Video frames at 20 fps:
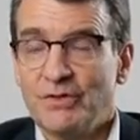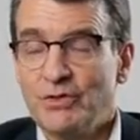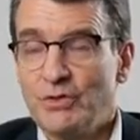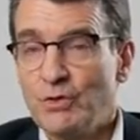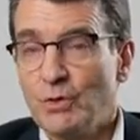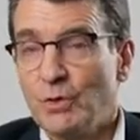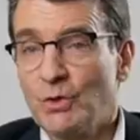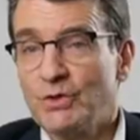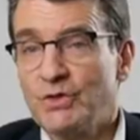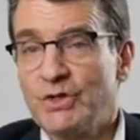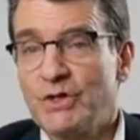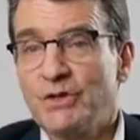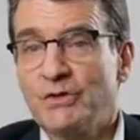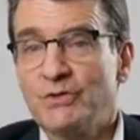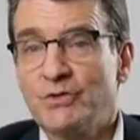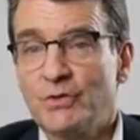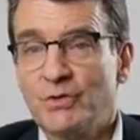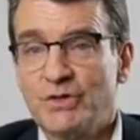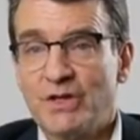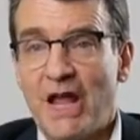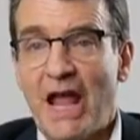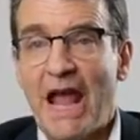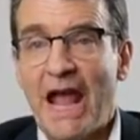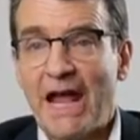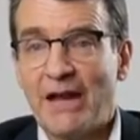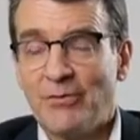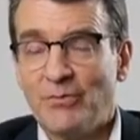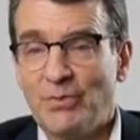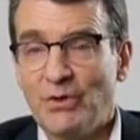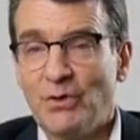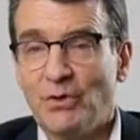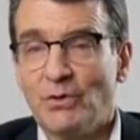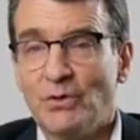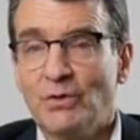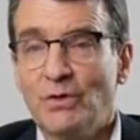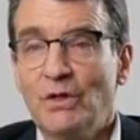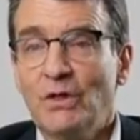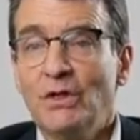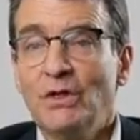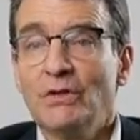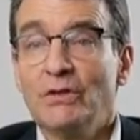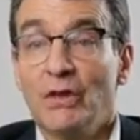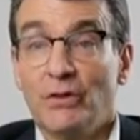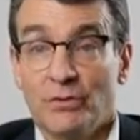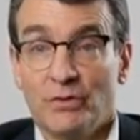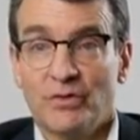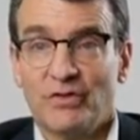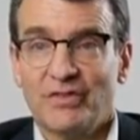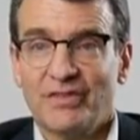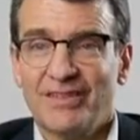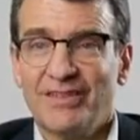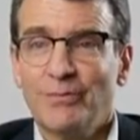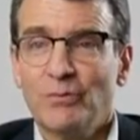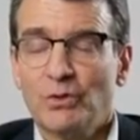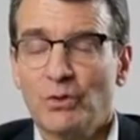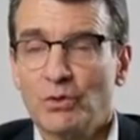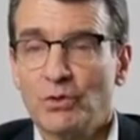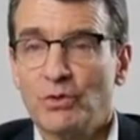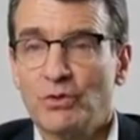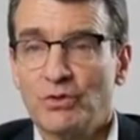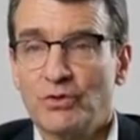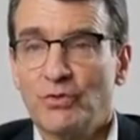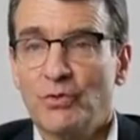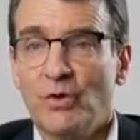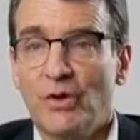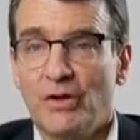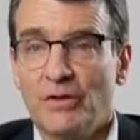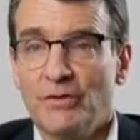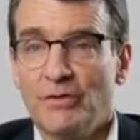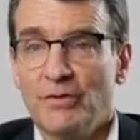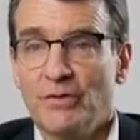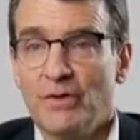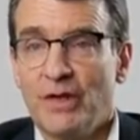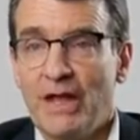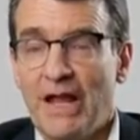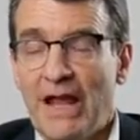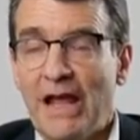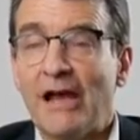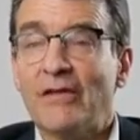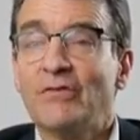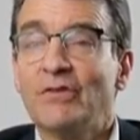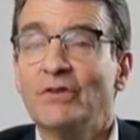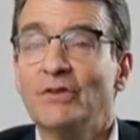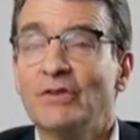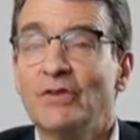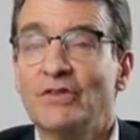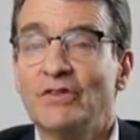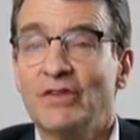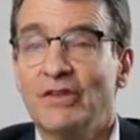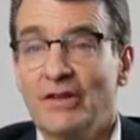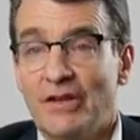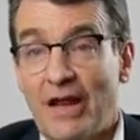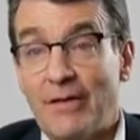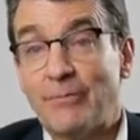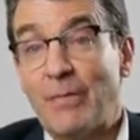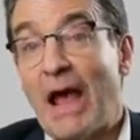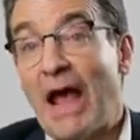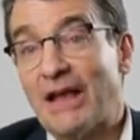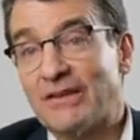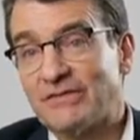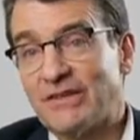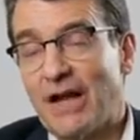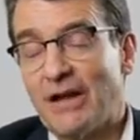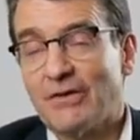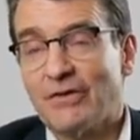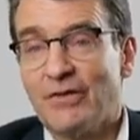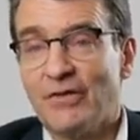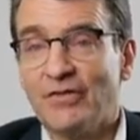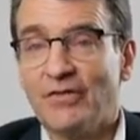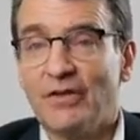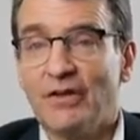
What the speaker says: In Georgia had a bill that looks similar to what they have in the Senate, had passed out of the